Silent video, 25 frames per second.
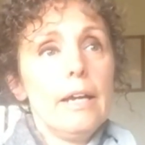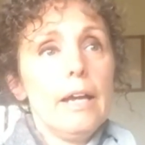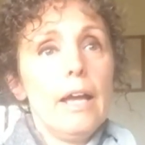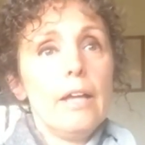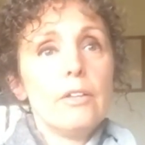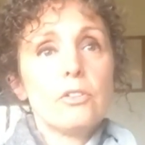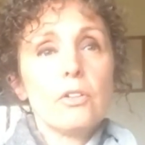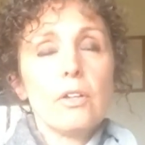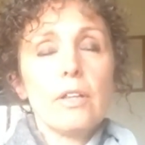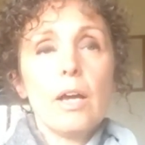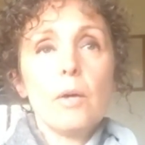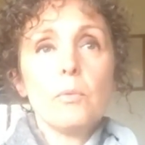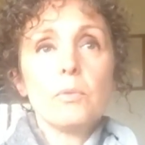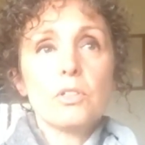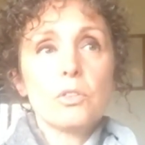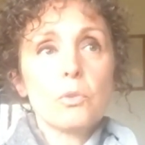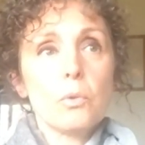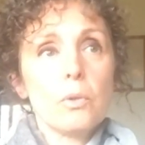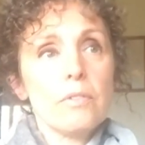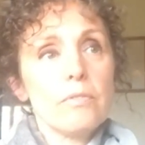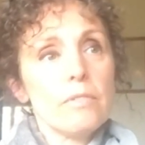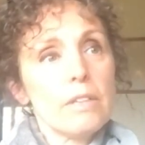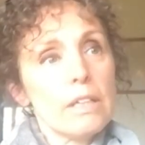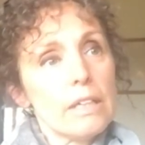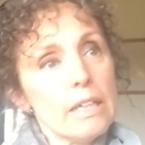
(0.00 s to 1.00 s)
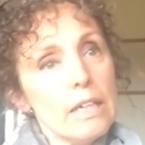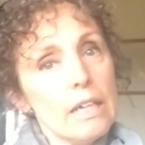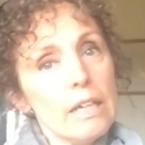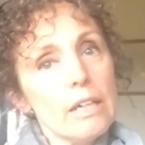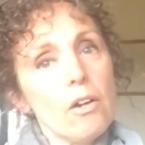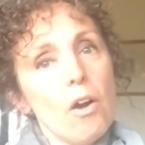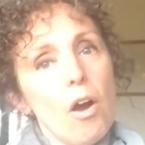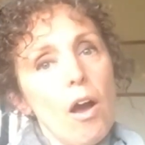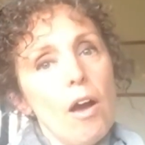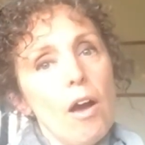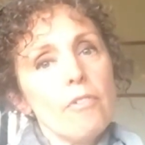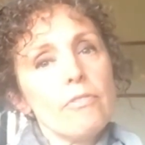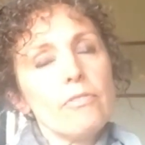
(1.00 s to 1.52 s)
And so that was sort of the
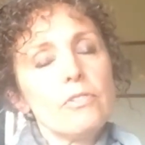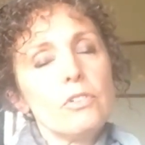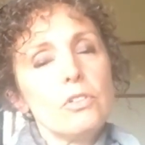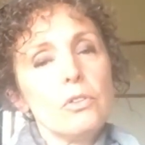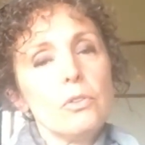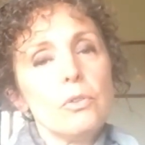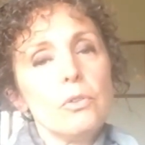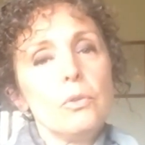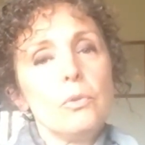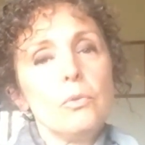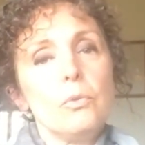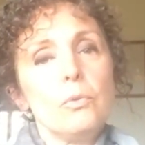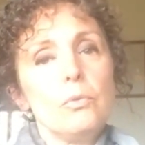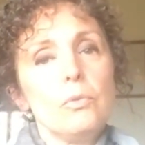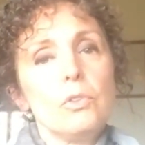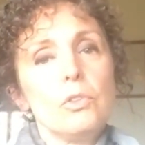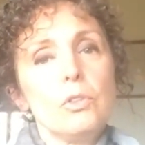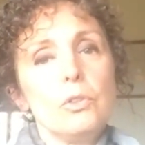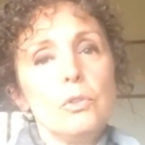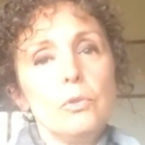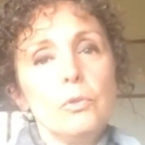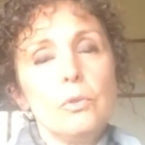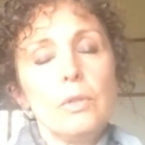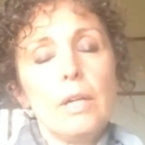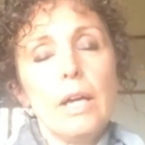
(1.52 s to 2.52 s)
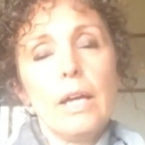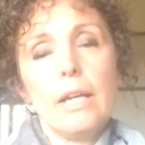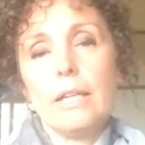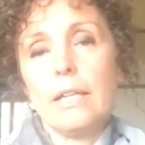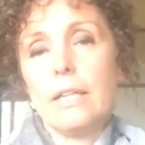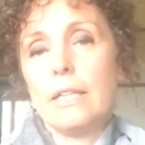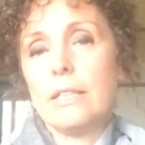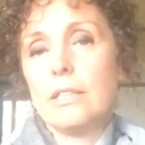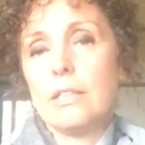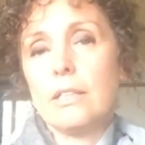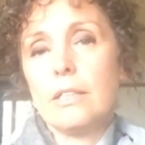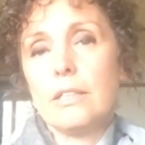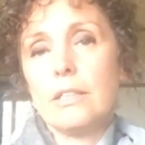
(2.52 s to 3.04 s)
kickoff to getting
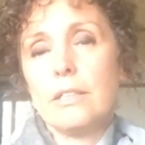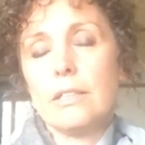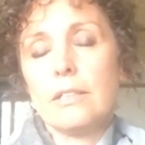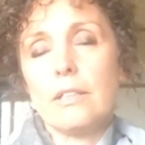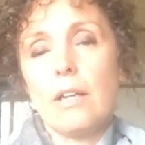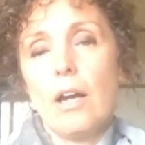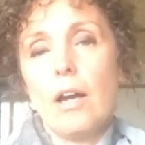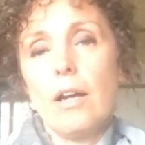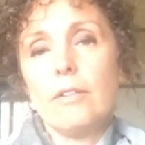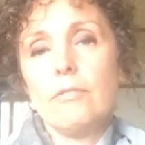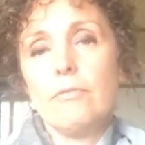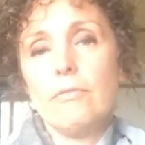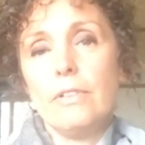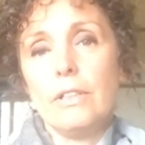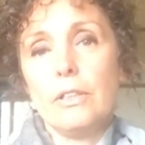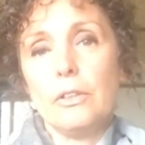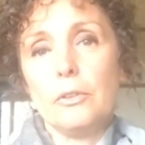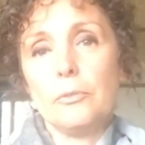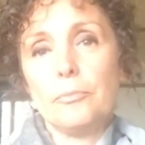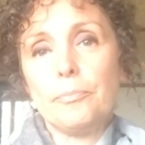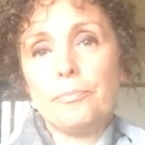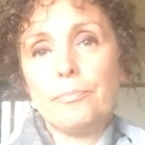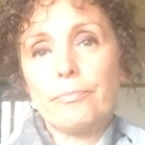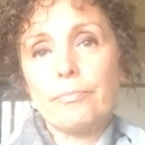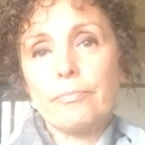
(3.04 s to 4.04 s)
into the design field.